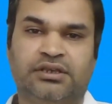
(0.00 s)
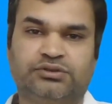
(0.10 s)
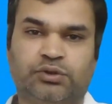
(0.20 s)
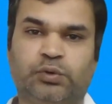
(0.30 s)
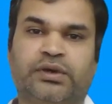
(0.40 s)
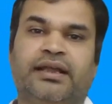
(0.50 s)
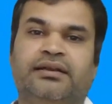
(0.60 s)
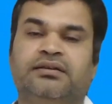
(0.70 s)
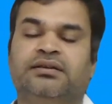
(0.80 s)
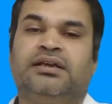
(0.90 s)
So you
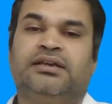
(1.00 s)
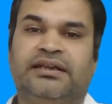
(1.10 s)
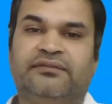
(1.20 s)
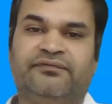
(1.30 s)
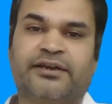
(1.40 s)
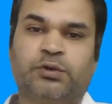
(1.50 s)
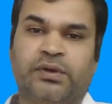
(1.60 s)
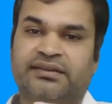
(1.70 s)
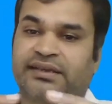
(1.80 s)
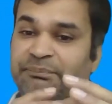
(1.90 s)
can, in fact, you
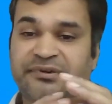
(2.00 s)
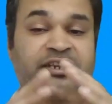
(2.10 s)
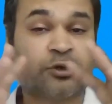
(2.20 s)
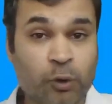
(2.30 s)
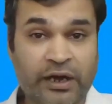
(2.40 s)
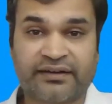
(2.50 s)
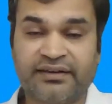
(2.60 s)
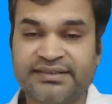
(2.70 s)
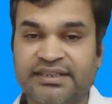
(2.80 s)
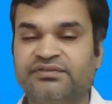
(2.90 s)
can completely go
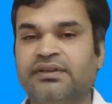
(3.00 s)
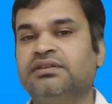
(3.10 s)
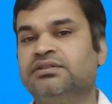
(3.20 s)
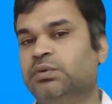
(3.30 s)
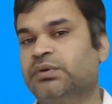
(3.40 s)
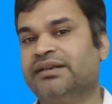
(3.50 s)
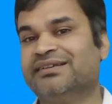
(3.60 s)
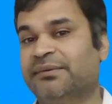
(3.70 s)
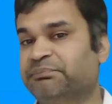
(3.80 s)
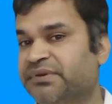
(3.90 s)
headless as well. You can
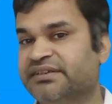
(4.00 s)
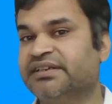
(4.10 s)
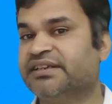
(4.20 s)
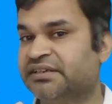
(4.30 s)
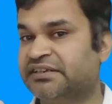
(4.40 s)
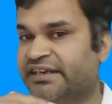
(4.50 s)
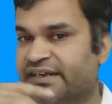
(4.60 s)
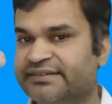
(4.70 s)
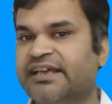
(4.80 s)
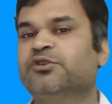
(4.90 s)
completely
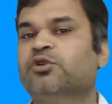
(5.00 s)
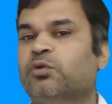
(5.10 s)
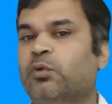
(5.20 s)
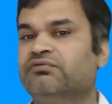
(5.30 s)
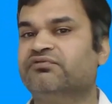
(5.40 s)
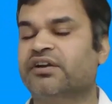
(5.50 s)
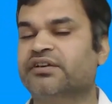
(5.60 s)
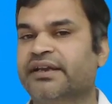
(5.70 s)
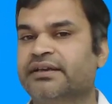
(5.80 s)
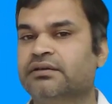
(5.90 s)
redesign your own front
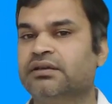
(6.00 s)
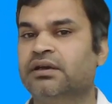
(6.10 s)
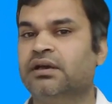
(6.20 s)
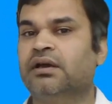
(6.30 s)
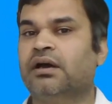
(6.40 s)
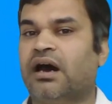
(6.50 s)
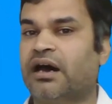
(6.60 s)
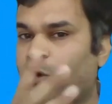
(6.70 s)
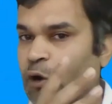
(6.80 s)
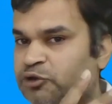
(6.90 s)
end
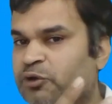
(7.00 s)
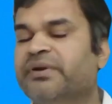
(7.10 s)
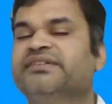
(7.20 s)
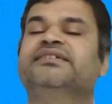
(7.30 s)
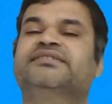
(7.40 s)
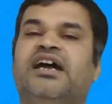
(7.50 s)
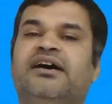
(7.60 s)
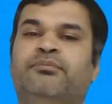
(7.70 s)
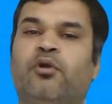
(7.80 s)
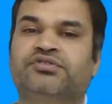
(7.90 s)
or automate the
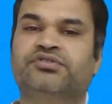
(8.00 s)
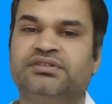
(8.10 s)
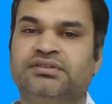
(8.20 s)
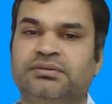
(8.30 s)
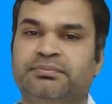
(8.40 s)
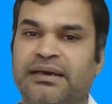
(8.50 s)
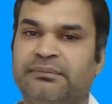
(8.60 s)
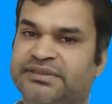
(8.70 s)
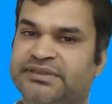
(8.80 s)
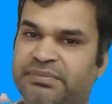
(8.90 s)
entire process by
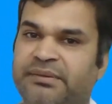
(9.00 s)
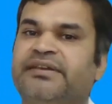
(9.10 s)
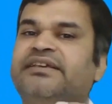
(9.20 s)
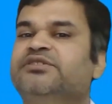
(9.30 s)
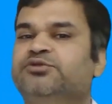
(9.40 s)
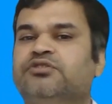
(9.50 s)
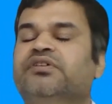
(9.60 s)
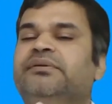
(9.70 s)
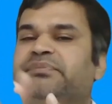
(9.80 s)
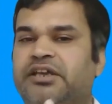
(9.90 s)
simply making use of the
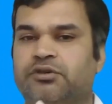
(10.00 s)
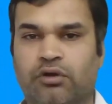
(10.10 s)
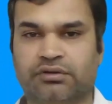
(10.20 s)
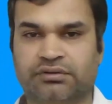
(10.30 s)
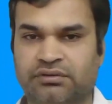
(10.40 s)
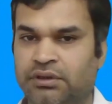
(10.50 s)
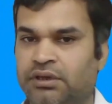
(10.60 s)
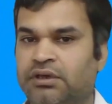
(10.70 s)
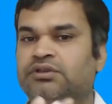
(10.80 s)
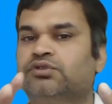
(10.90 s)
API calls.
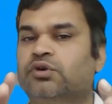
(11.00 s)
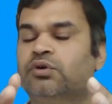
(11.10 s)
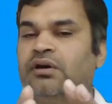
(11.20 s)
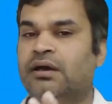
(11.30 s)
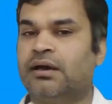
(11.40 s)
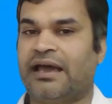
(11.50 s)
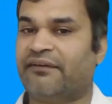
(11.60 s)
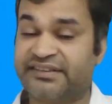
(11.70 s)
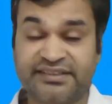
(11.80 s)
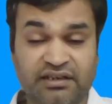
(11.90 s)
So
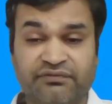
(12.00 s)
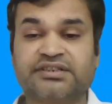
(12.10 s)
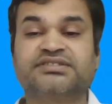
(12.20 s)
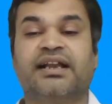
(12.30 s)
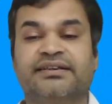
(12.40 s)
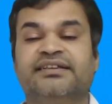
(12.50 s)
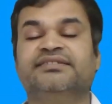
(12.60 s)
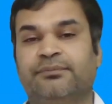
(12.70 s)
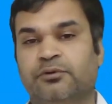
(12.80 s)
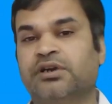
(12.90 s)
every single functionality is
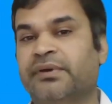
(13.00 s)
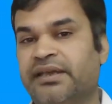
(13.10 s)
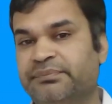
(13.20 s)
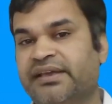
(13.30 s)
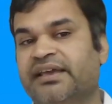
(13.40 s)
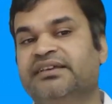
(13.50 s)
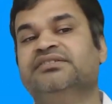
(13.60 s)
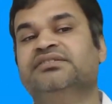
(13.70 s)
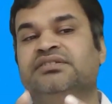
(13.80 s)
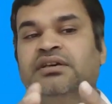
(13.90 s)
supported by
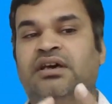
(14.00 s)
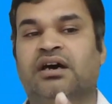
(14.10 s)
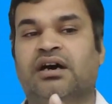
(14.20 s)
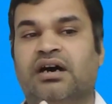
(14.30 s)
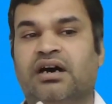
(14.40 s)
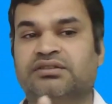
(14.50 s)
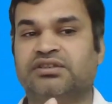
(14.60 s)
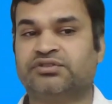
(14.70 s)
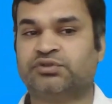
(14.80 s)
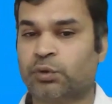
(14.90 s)
APIs. The
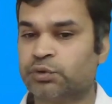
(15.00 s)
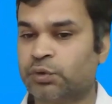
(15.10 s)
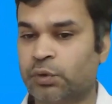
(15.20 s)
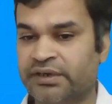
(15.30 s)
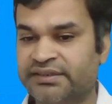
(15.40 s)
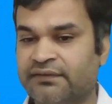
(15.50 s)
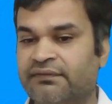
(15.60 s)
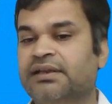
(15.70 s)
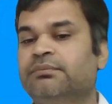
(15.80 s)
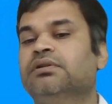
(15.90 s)
source code is
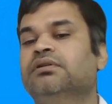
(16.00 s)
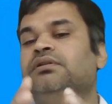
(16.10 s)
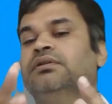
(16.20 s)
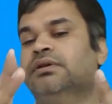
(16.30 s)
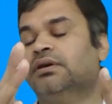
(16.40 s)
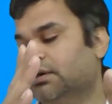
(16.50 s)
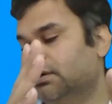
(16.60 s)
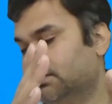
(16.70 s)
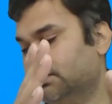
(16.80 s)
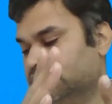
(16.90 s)
available
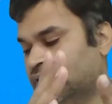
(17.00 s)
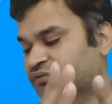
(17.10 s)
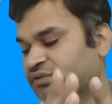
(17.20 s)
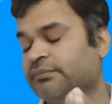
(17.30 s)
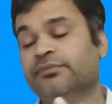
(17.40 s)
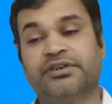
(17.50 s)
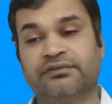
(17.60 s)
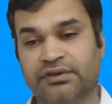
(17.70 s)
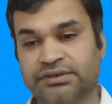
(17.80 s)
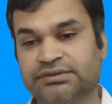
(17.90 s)
of the community
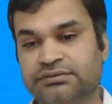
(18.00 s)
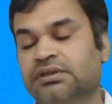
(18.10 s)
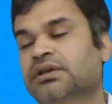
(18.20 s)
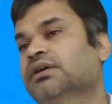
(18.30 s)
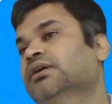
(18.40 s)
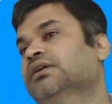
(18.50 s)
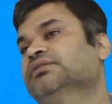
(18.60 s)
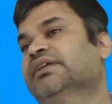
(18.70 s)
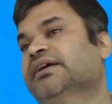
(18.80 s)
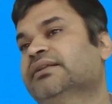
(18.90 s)
version.
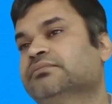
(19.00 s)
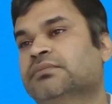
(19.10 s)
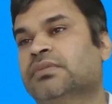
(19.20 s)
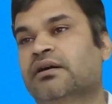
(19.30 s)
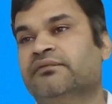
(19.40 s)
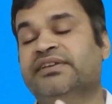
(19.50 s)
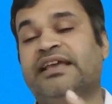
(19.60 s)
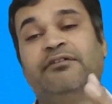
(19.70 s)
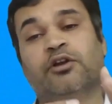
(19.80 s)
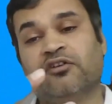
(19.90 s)
Then we
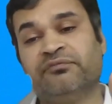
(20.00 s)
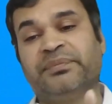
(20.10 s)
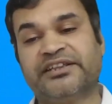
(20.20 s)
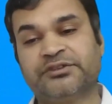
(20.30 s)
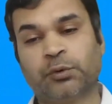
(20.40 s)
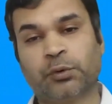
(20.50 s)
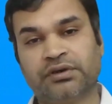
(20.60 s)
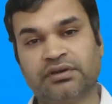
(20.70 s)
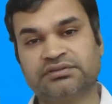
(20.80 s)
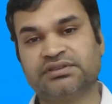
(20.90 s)
have a lot of
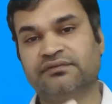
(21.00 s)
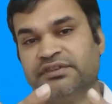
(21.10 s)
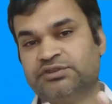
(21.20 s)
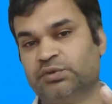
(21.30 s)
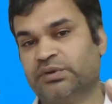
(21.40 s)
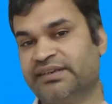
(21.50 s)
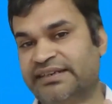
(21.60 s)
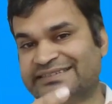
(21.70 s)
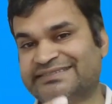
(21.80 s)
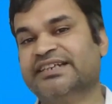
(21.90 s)
placeholders in which you can
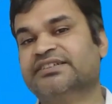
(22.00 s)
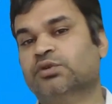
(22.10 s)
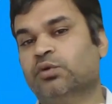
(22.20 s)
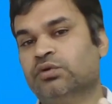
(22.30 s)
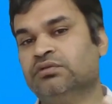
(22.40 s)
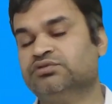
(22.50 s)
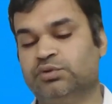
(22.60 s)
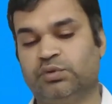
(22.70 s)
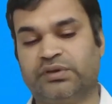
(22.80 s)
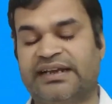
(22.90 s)
inject code. So
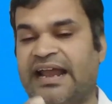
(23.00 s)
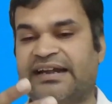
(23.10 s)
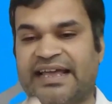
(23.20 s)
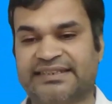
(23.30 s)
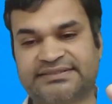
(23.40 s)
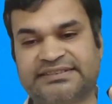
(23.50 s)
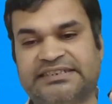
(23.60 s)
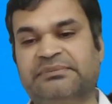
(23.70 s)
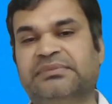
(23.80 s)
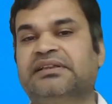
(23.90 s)
you can add
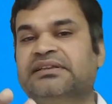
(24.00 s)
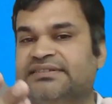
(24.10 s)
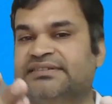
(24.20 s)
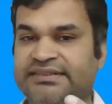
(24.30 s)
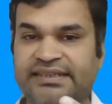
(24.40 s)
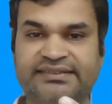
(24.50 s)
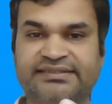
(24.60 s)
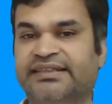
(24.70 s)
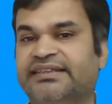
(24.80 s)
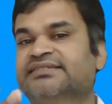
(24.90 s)
HTML,
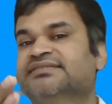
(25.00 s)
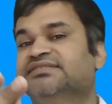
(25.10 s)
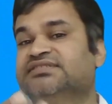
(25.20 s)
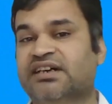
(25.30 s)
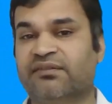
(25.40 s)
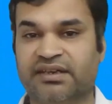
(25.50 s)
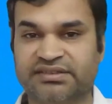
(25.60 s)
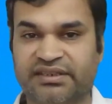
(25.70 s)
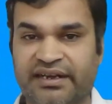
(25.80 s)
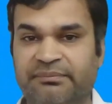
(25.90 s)
CSS,
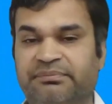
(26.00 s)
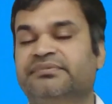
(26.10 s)
JavaScript,